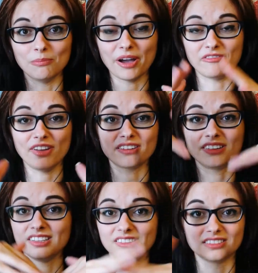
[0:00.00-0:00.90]

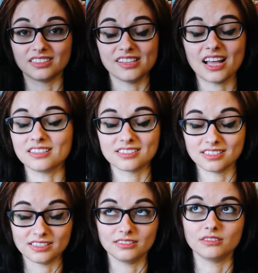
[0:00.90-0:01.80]
bivariate
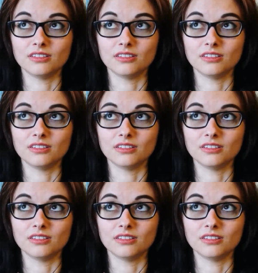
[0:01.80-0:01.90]
analysis and